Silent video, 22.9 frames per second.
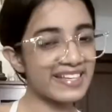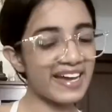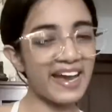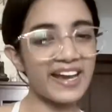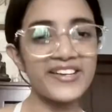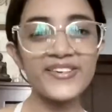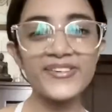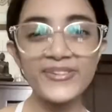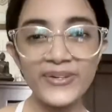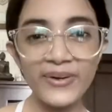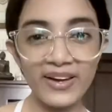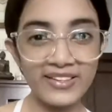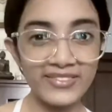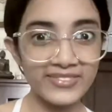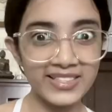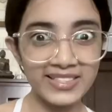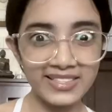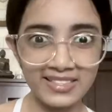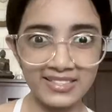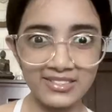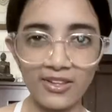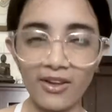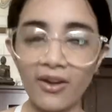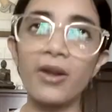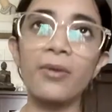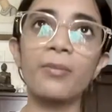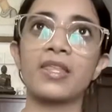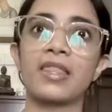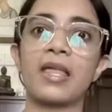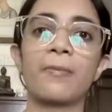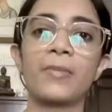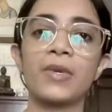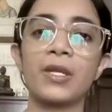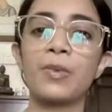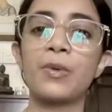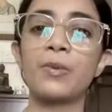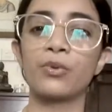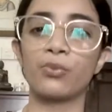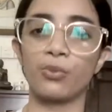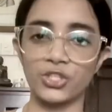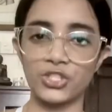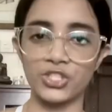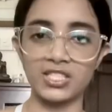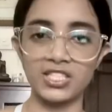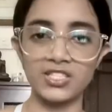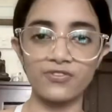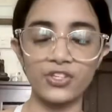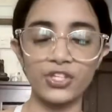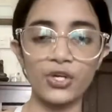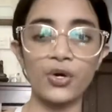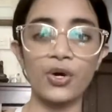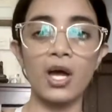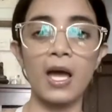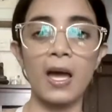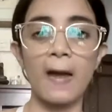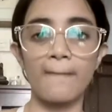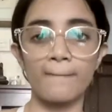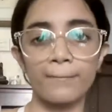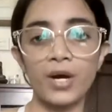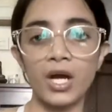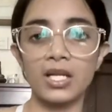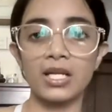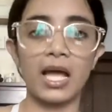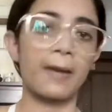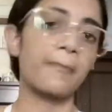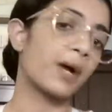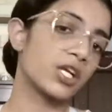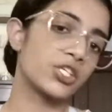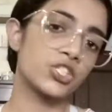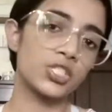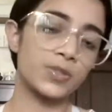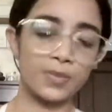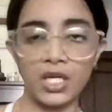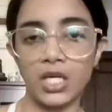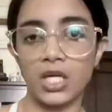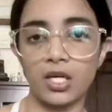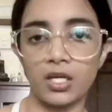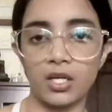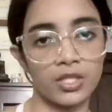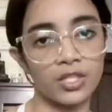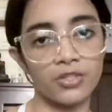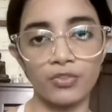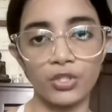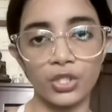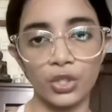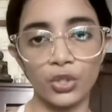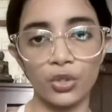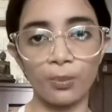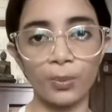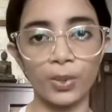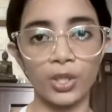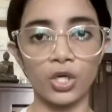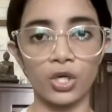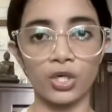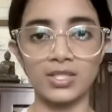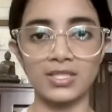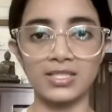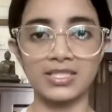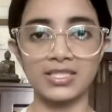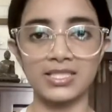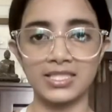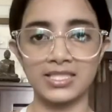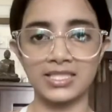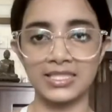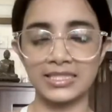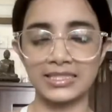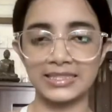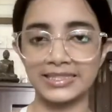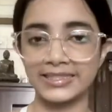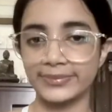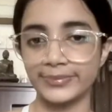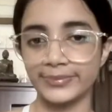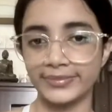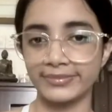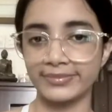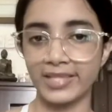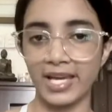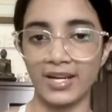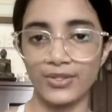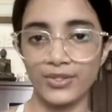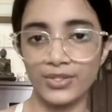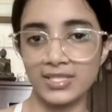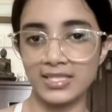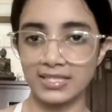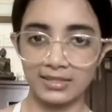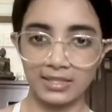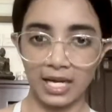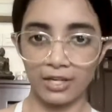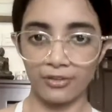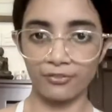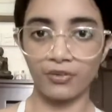I don't know, I don't think there's going to be that many people watching this video, but I might just make another video because, I don't know, it's kind of